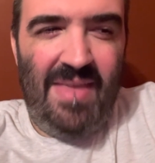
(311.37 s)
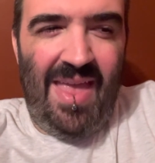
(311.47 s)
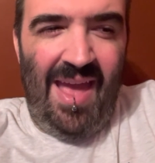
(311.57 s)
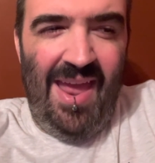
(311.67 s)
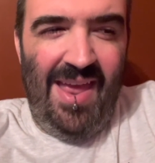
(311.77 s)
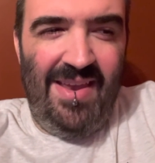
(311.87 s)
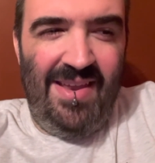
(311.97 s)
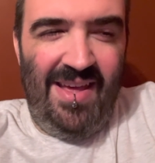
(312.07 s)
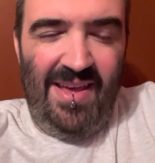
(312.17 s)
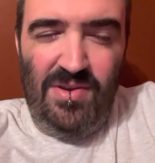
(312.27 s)
And
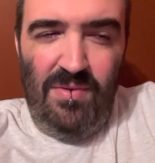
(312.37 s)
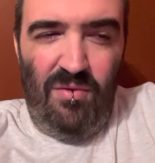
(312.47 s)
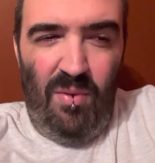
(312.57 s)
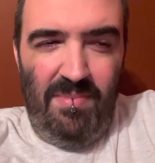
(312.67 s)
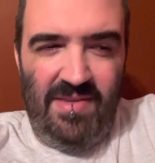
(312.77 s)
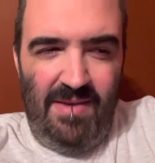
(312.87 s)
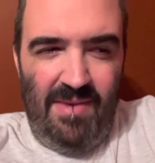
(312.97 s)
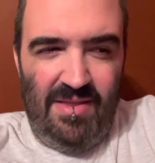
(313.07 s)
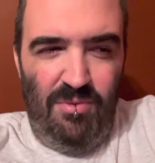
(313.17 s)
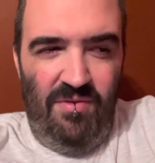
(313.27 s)
I do have a website,
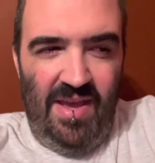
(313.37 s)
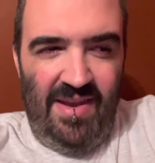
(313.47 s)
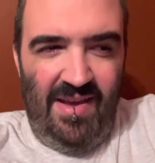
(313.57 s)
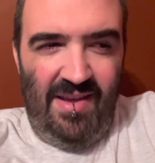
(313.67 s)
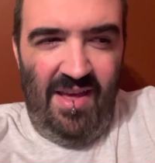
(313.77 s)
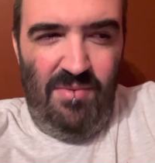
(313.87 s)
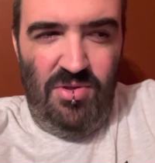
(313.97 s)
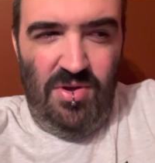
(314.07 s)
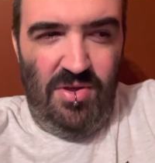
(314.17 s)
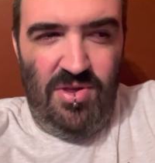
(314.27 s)
MacTheMovieGuy.com,
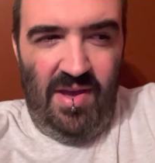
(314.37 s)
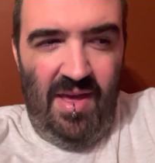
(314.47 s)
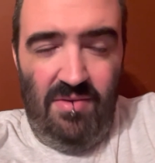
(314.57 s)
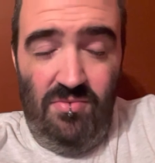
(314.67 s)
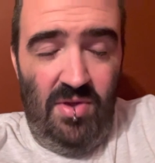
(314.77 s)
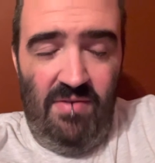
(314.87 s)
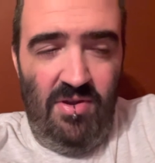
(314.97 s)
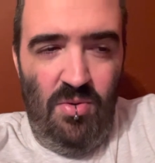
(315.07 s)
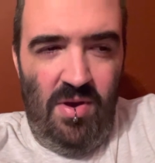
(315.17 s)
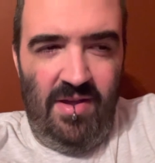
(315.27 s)
which you can check out whenever
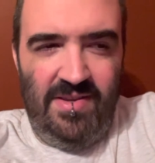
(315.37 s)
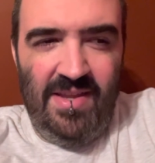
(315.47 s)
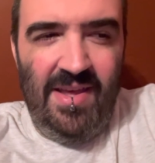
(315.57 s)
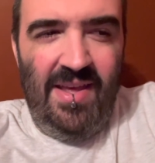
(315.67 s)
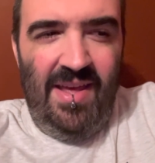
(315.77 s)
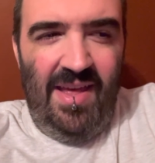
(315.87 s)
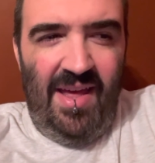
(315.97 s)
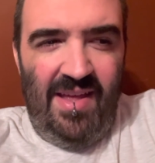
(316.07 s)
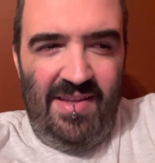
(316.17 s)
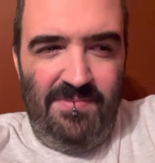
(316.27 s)
you want.
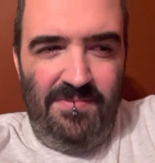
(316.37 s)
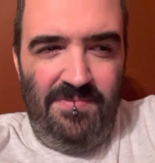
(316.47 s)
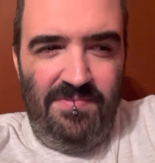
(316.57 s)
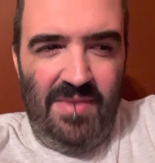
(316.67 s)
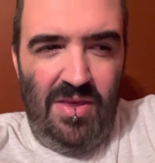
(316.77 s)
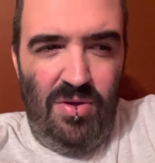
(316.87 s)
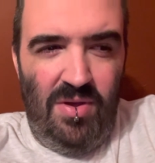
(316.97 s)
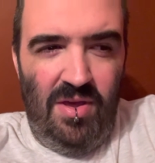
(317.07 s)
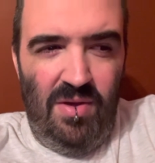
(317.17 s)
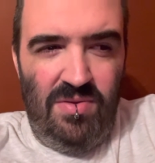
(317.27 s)
You
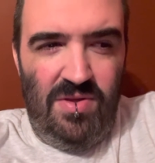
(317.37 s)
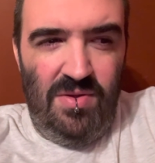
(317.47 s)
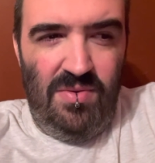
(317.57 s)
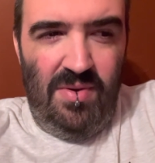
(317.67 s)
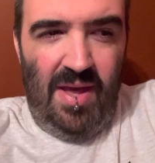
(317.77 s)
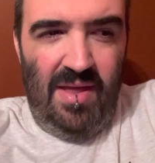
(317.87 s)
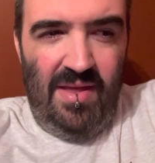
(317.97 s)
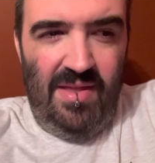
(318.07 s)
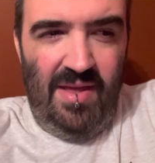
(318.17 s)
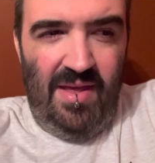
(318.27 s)
can go to
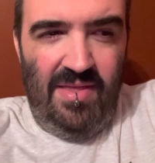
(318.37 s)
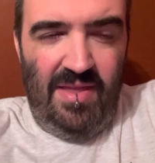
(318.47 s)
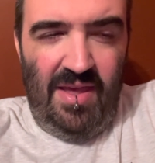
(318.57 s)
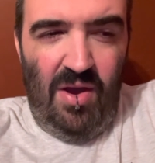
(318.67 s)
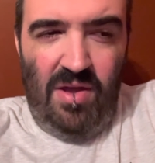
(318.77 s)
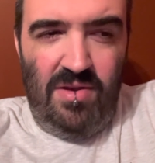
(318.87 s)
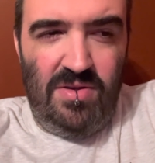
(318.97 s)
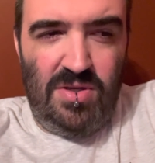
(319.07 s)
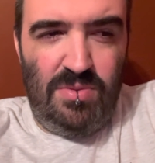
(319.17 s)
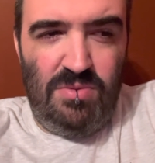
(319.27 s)
the audio
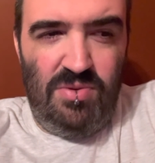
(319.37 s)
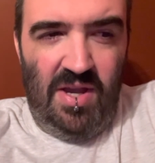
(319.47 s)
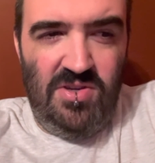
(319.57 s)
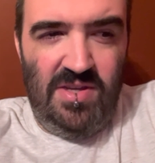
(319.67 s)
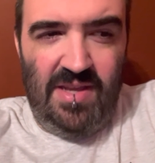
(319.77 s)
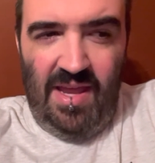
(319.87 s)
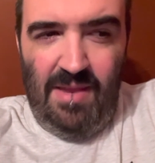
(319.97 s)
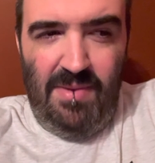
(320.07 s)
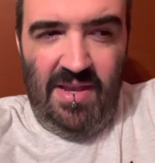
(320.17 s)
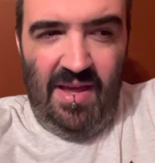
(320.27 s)
description project,
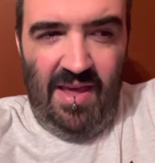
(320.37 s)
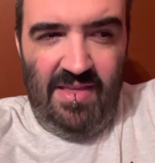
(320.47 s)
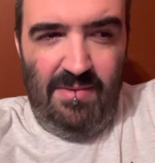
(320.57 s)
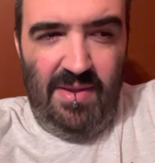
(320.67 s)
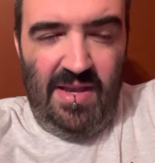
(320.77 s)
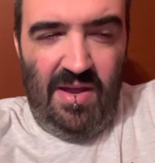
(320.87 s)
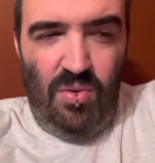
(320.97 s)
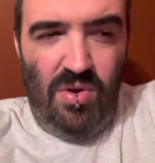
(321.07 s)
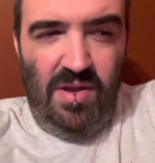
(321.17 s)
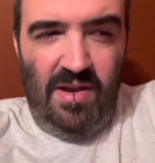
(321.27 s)

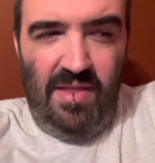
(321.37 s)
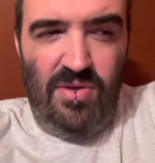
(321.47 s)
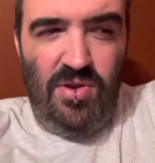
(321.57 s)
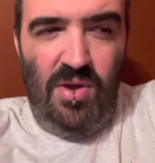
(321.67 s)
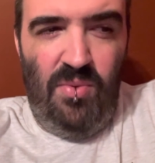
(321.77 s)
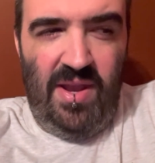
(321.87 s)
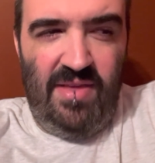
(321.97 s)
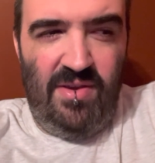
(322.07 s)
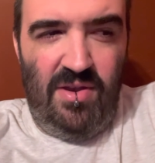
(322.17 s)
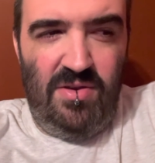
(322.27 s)
adp.acb.org. It'll let you know what
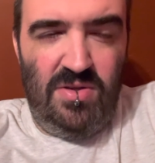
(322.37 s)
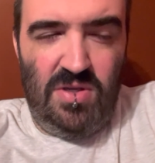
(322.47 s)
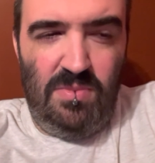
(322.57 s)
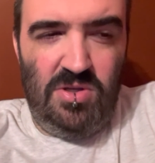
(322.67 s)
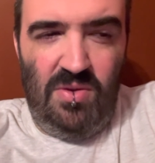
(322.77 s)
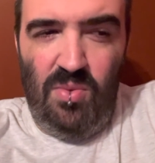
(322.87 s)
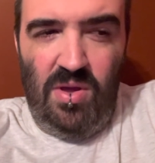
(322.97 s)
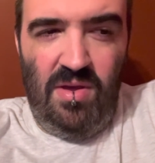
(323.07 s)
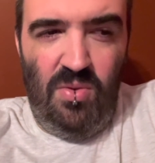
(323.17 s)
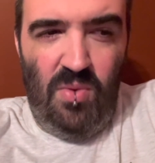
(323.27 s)
has audio description and where
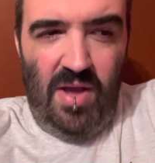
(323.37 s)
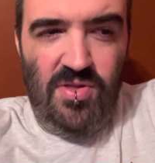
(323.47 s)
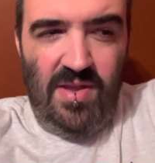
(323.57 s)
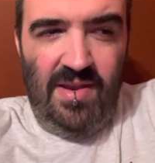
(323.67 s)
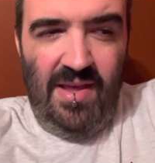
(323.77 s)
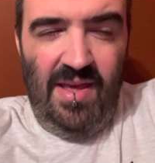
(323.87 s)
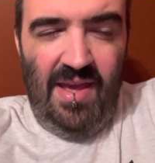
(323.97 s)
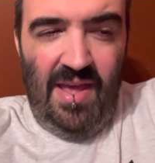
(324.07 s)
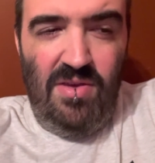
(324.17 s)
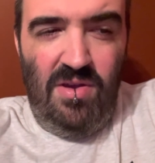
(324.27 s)
you can watch it.
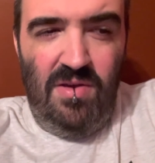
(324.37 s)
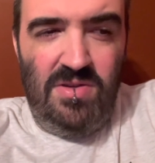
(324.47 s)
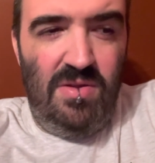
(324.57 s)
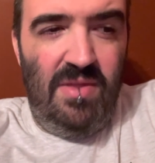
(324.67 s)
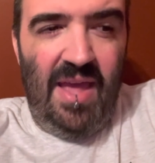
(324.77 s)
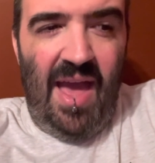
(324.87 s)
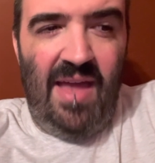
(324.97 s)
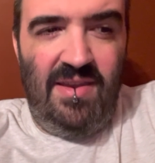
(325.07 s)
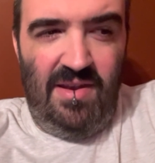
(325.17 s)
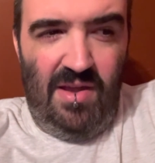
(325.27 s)
And you can go to the
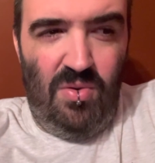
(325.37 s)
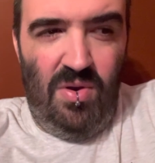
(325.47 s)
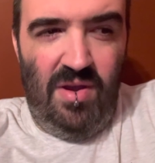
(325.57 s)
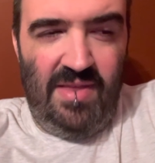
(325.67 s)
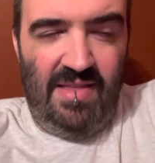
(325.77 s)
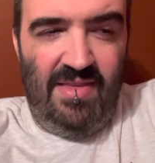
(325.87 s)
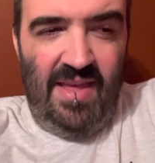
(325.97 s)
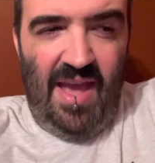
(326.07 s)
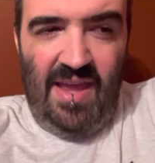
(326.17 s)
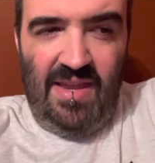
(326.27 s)
adna.org. That's
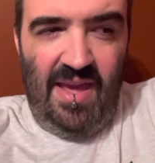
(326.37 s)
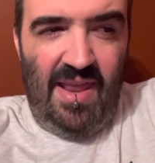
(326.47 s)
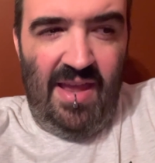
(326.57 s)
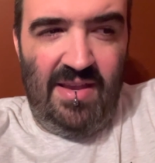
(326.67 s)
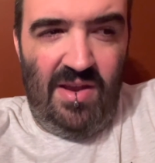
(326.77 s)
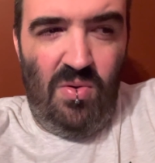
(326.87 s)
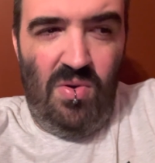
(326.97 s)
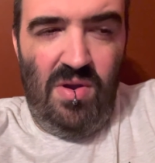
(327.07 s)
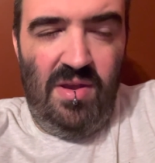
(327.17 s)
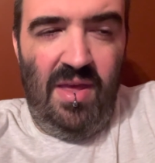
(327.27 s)
the
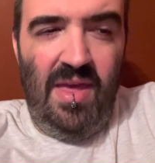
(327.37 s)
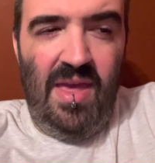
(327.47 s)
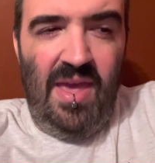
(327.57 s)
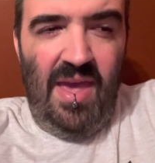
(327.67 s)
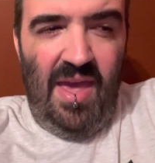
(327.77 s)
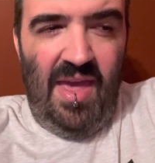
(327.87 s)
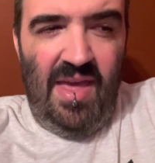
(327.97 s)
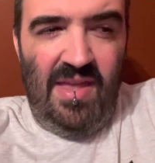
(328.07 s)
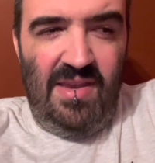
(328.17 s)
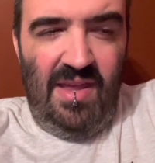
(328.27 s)
adna.org.
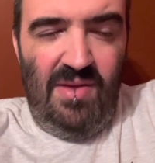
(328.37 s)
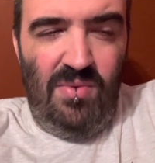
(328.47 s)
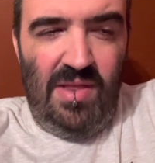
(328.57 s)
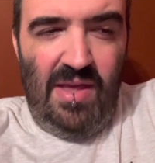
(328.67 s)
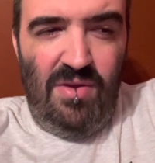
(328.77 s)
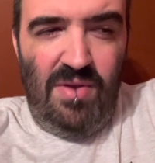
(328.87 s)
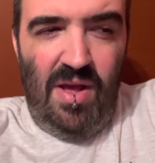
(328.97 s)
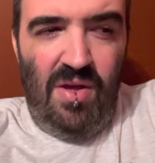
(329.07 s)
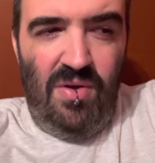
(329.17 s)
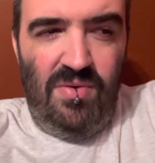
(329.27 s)
And it will let you
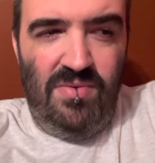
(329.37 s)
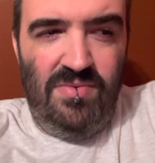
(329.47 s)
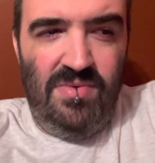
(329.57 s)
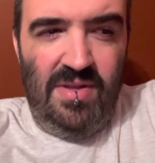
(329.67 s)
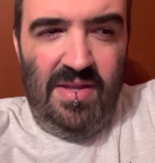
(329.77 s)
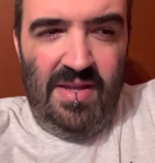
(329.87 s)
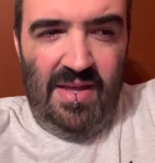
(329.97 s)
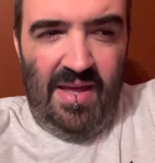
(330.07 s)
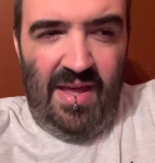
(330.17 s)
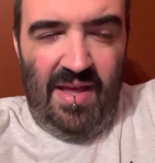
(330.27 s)
know
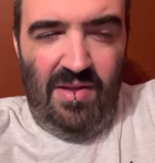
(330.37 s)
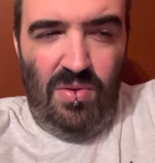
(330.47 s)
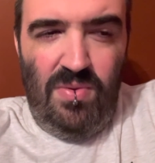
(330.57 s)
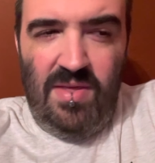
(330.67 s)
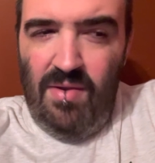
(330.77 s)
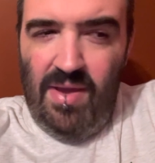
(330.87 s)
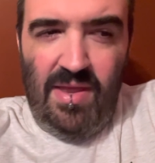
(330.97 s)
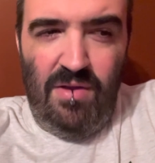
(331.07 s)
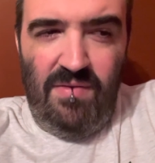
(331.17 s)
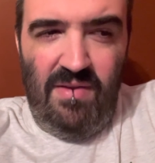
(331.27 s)
who's narrating
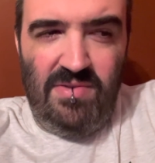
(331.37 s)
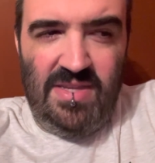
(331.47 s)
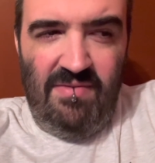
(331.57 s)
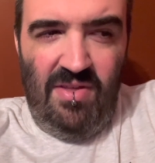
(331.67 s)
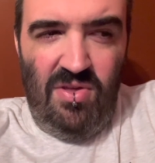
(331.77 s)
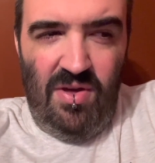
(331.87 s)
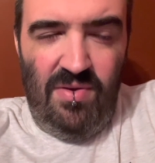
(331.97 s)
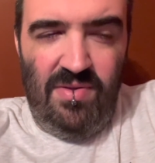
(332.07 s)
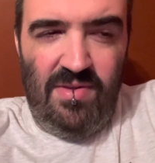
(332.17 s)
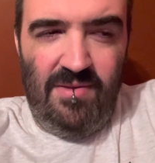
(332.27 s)
your favorite TV
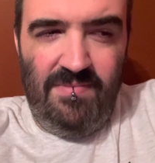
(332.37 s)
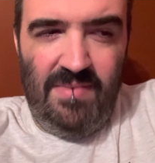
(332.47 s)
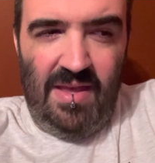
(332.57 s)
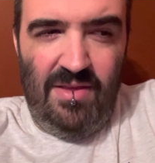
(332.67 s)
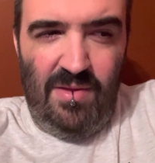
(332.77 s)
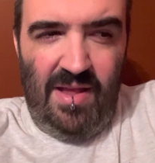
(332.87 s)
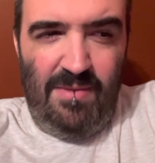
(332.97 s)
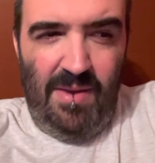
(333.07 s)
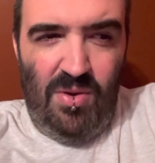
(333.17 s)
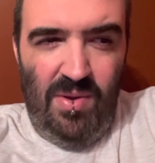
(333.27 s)
shows. So that's
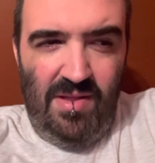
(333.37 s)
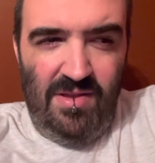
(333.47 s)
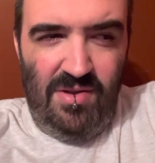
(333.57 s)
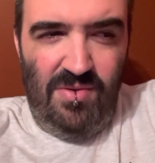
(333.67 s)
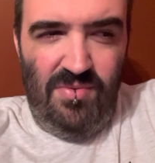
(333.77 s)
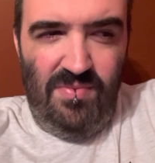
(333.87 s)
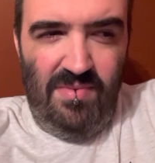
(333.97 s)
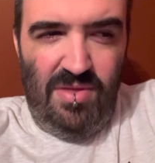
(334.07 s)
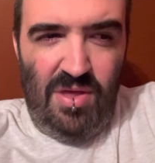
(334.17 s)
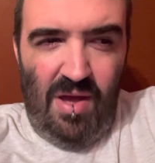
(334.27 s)
my quick little
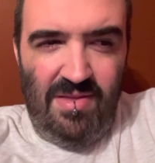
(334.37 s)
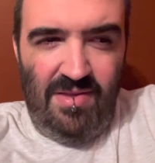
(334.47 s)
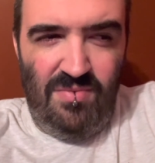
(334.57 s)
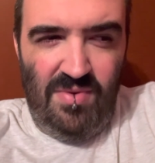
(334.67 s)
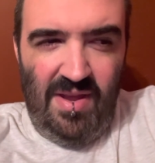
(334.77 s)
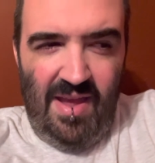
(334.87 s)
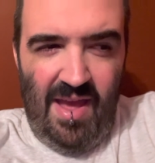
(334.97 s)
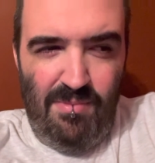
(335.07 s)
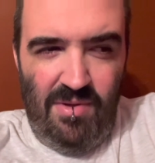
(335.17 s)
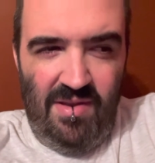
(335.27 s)
thoughts and
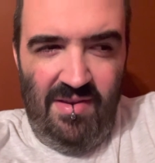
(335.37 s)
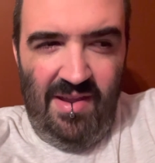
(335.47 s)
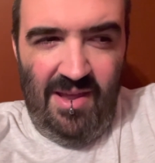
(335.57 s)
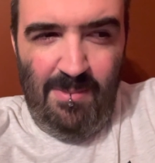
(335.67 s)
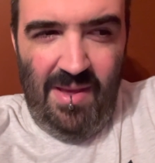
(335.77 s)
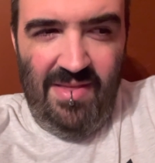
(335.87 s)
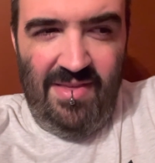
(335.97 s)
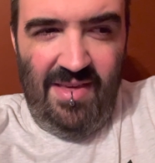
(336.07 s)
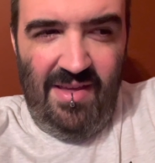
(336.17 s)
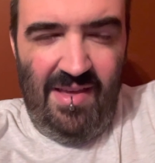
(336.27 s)
recap on The Handmaid's
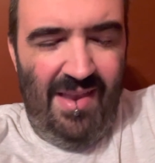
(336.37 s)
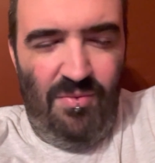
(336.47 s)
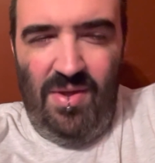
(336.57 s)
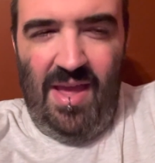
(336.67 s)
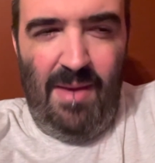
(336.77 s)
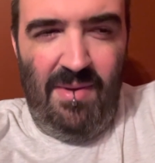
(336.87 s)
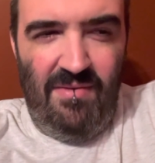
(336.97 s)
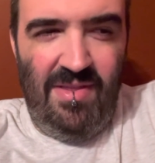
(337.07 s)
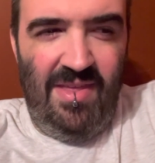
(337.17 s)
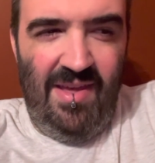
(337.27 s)
Tale. I didn't recap
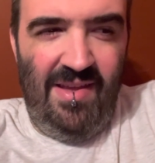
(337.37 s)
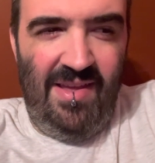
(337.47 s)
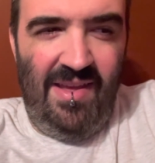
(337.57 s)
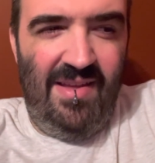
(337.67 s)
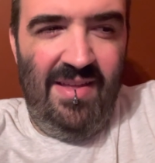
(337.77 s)
everything. Like,